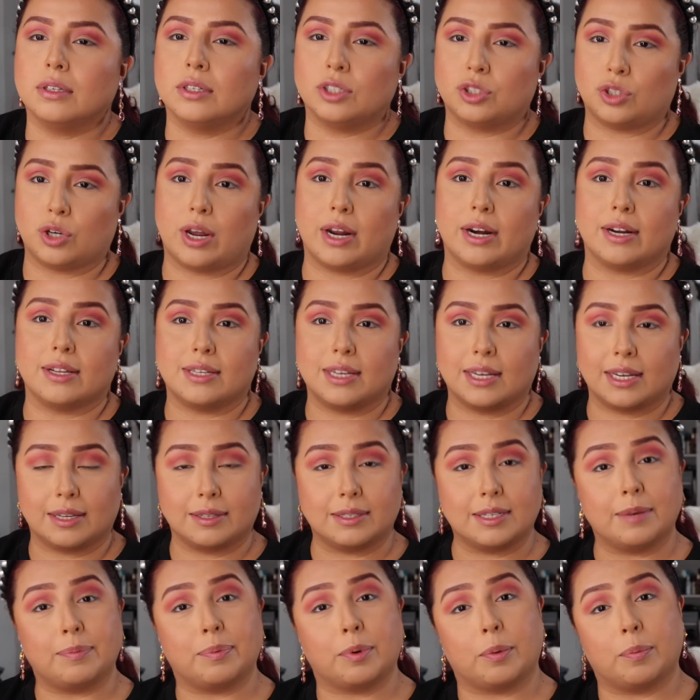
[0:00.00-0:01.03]
trying to take
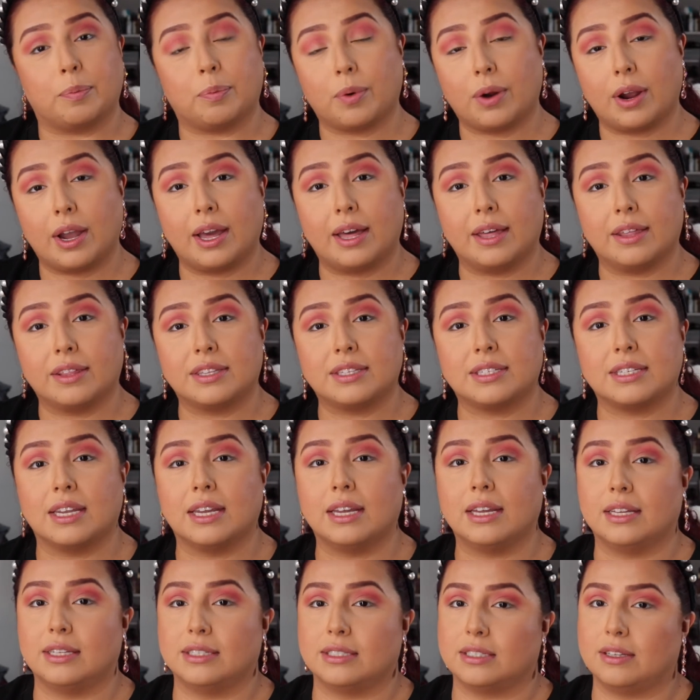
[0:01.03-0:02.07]
deeper breaths
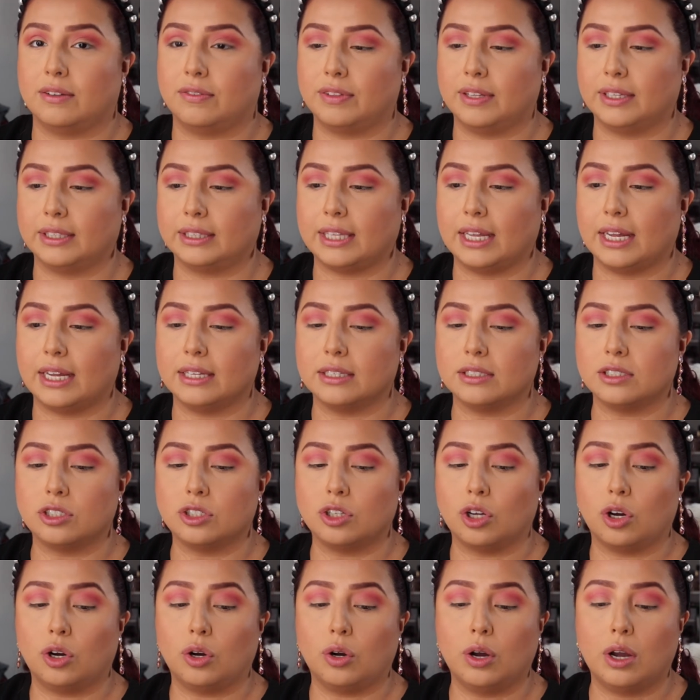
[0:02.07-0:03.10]
and stuff like that.
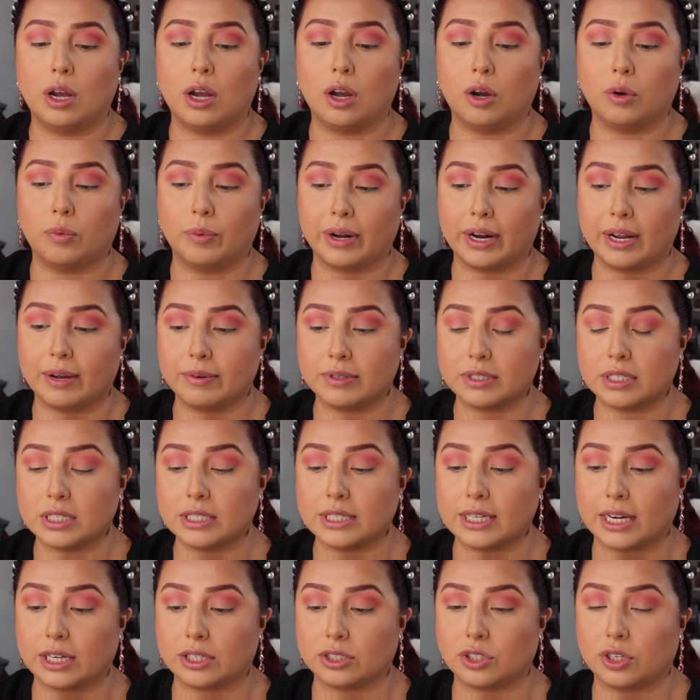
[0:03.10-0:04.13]
So when I went to the
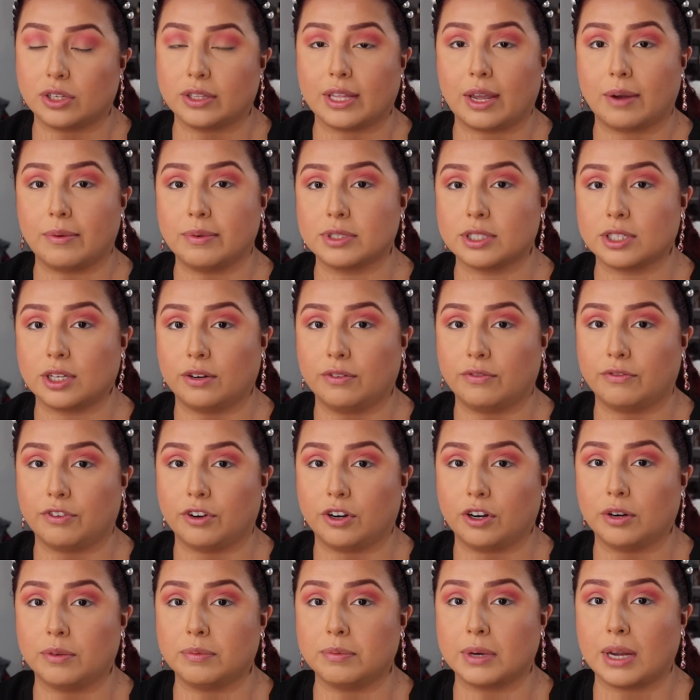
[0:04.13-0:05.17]
doctor and that was
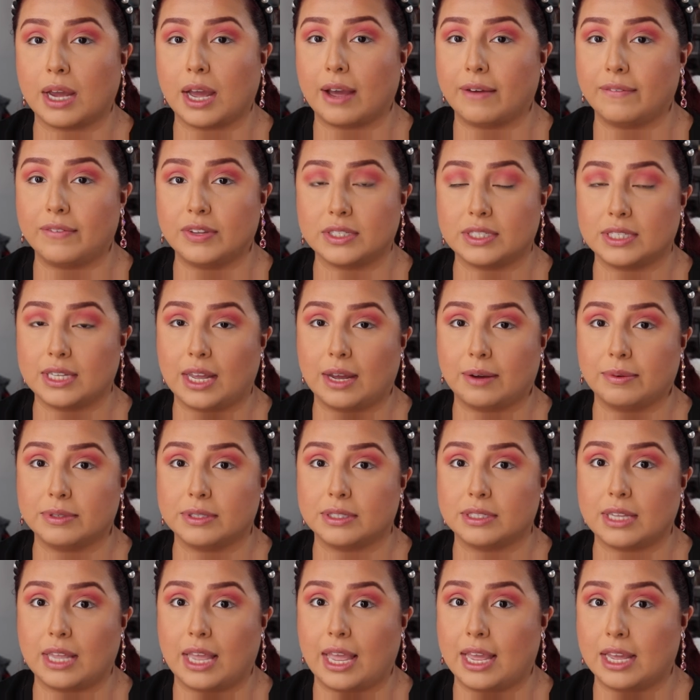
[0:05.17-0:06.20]
confirmed, obviously I
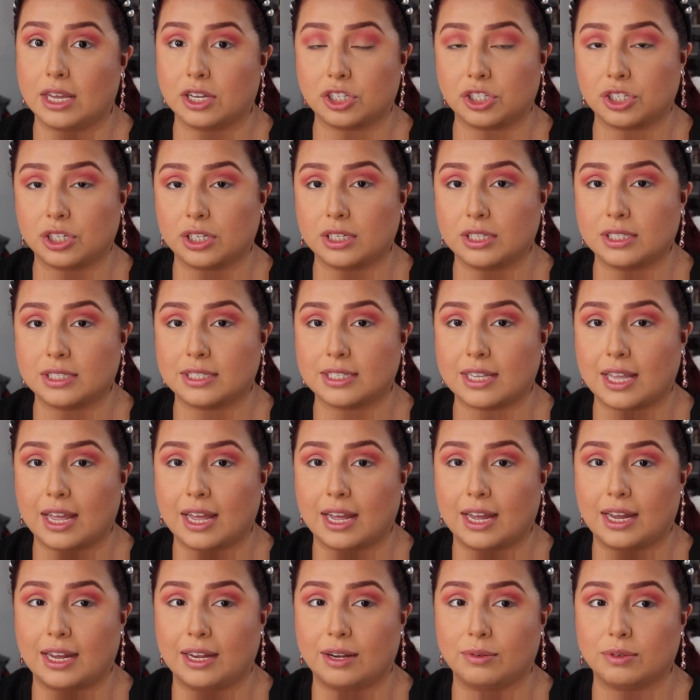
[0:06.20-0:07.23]
was anxious,
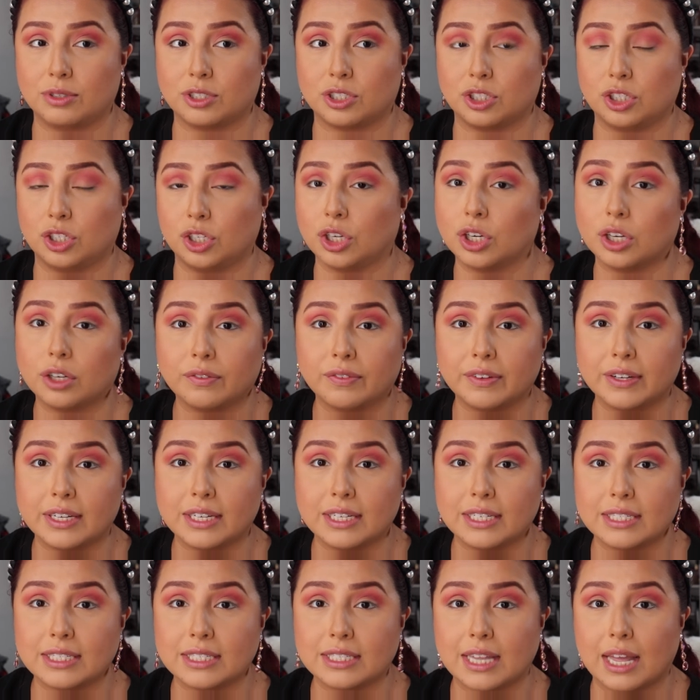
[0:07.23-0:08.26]
I was
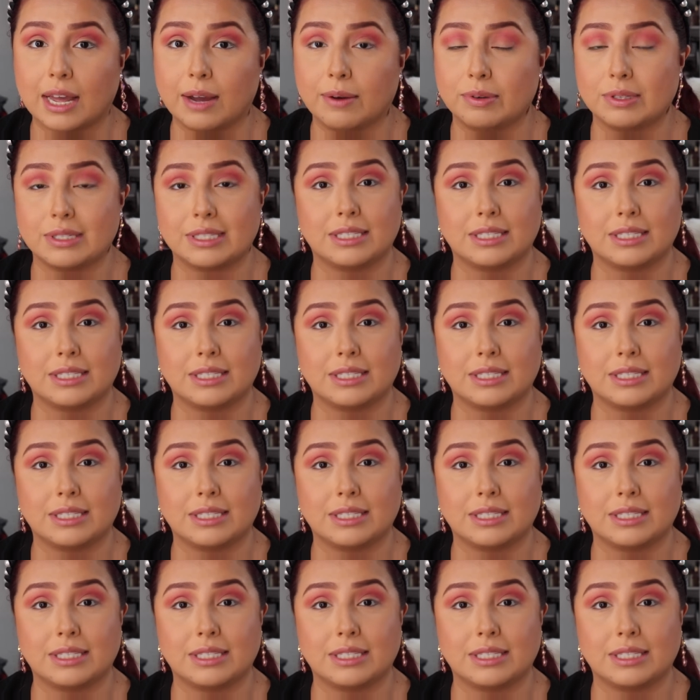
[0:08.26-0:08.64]
nervous, I